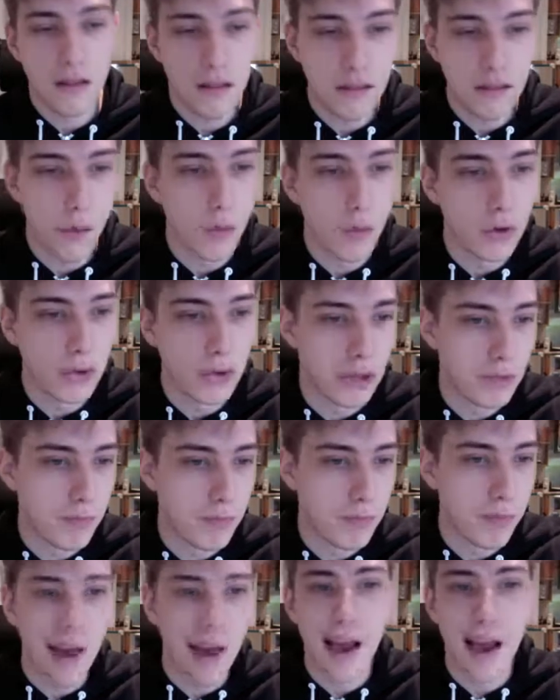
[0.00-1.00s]
that was just
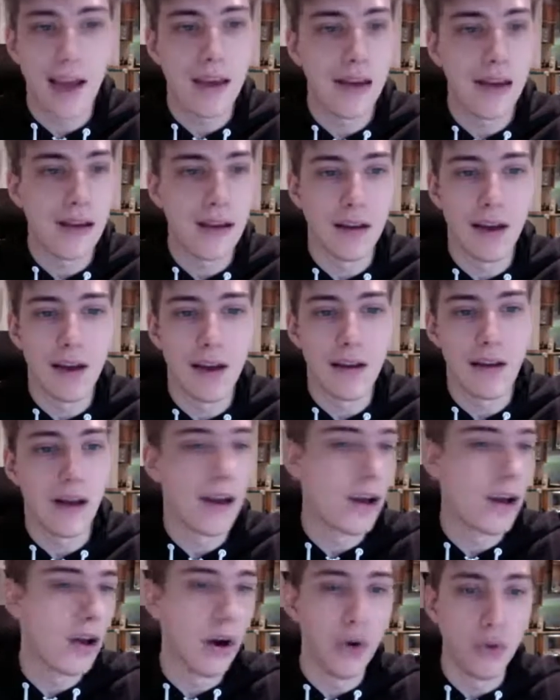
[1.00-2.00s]
black and had
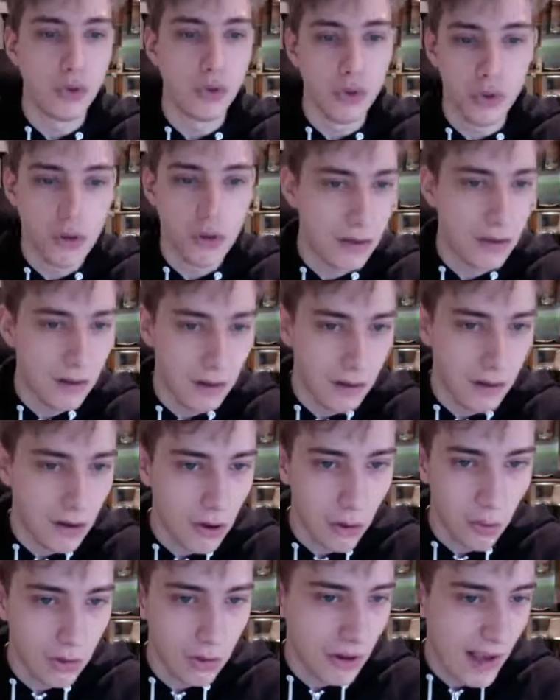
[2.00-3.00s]
like gold
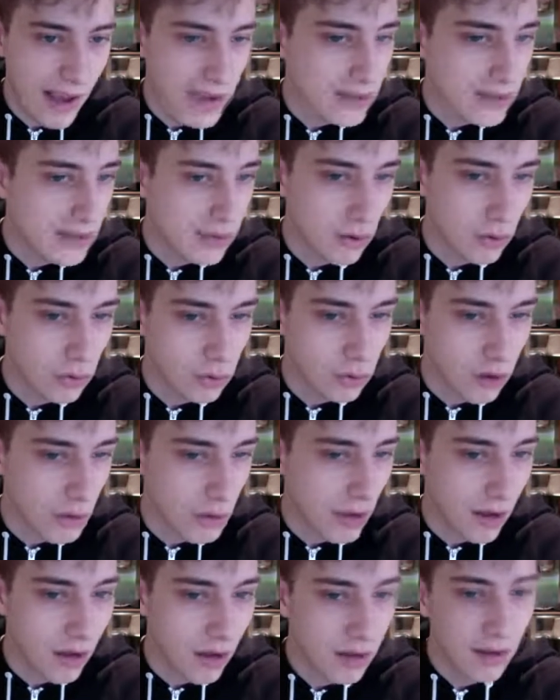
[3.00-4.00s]
lace, gold
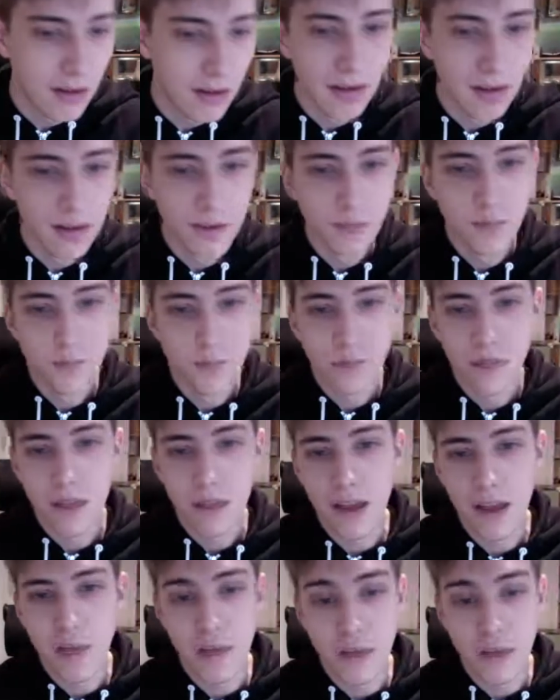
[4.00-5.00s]
trimming.
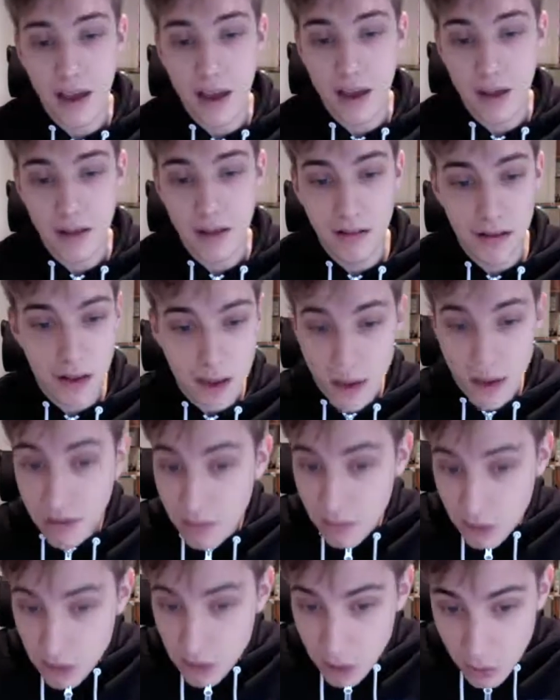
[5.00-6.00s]
And then like
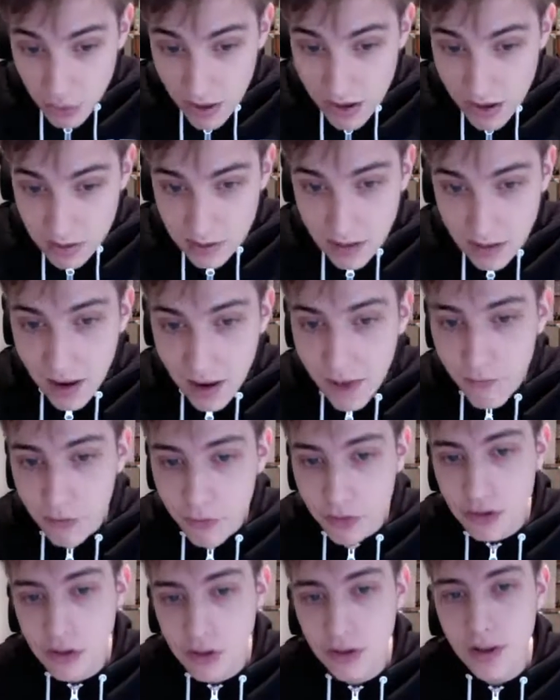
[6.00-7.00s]
the
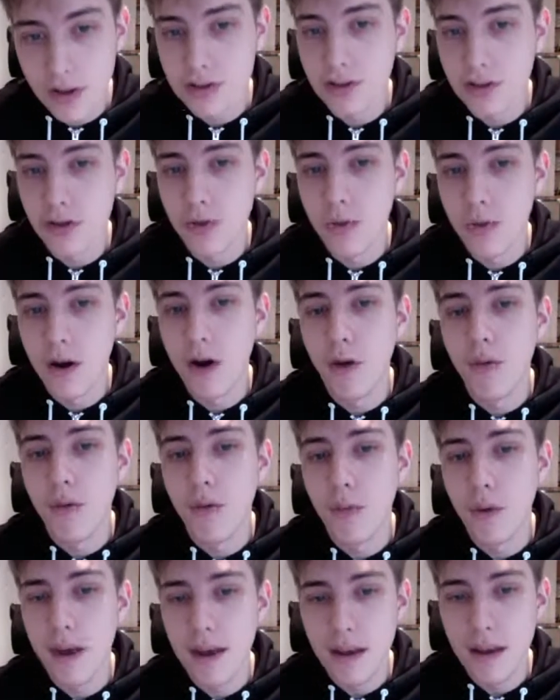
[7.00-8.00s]
2011, 2012
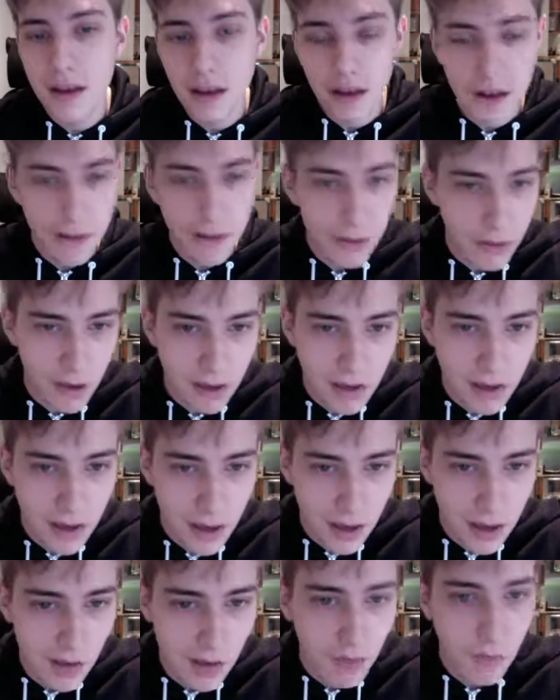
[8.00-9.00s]
away third
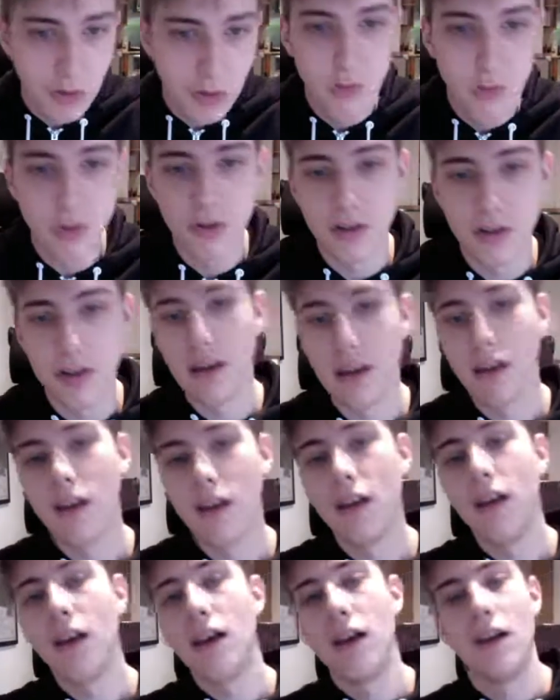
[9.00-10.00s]
kit, which was like
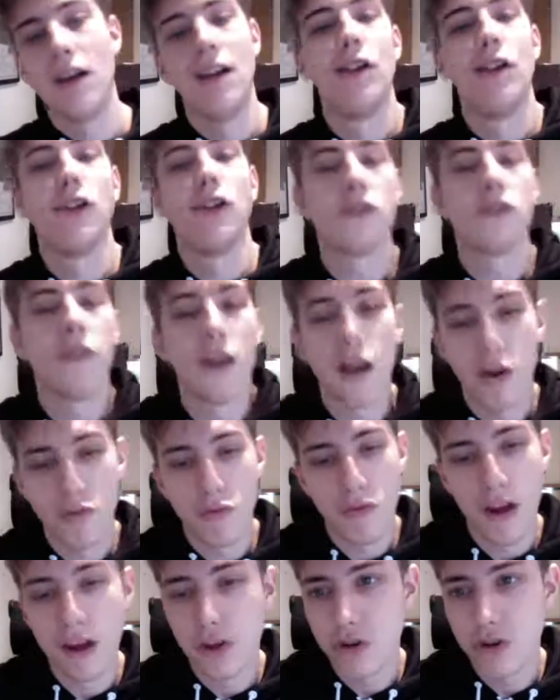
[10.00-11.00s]
looked very
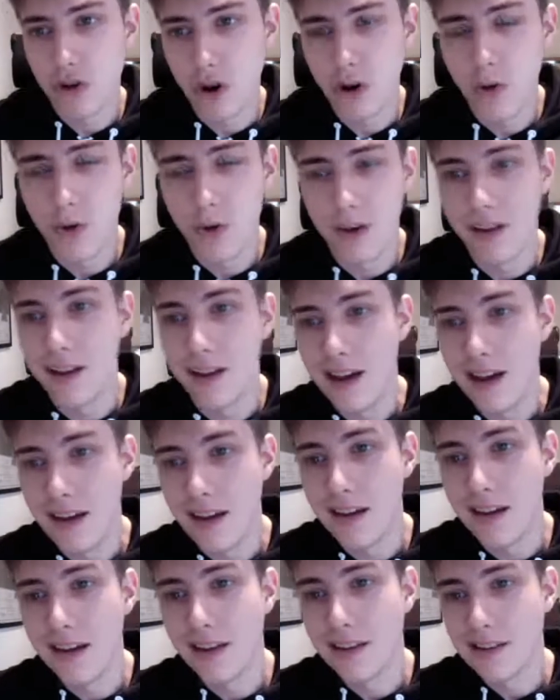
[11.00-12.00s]
retro and
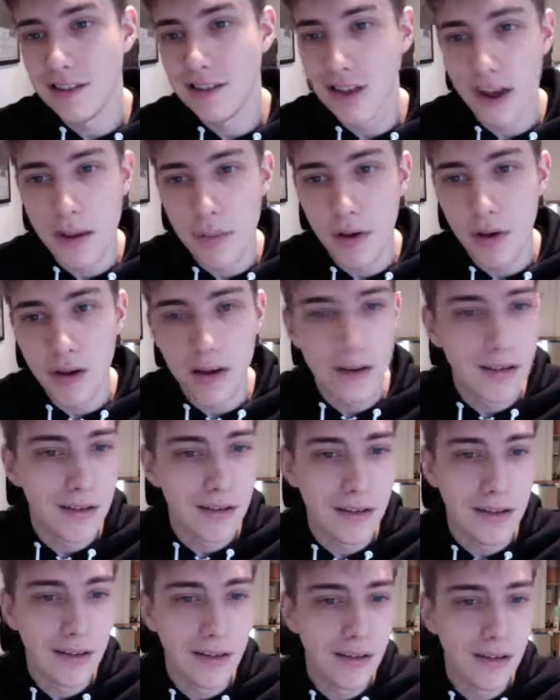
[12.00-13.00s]
like cyber.
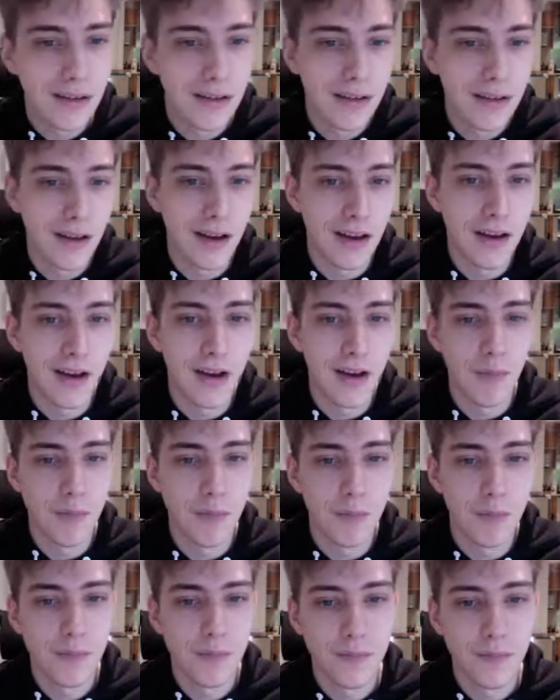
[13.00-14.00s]

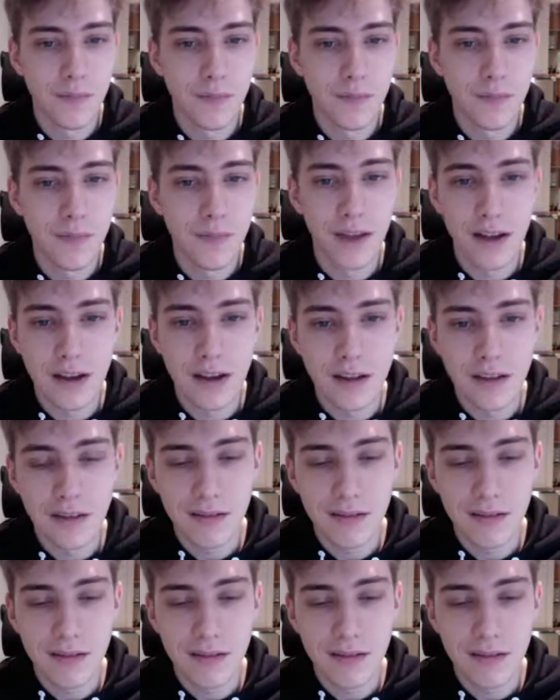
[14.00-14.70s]
Like